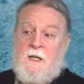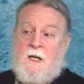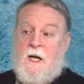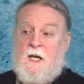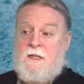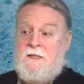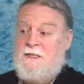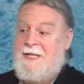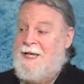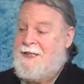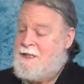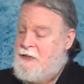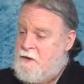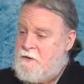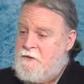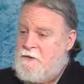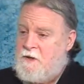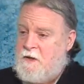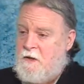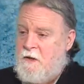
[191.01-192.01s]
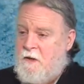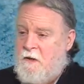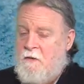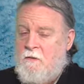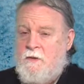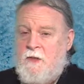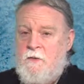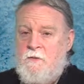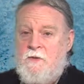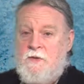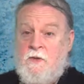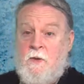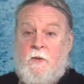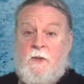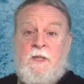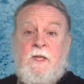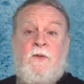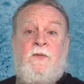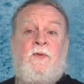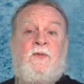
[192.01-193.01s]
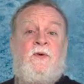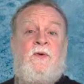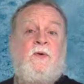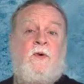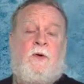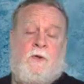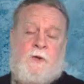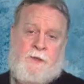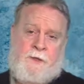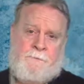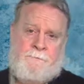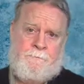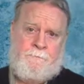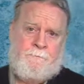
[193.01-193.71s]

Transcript: Uh, ten years ago, it was only a third.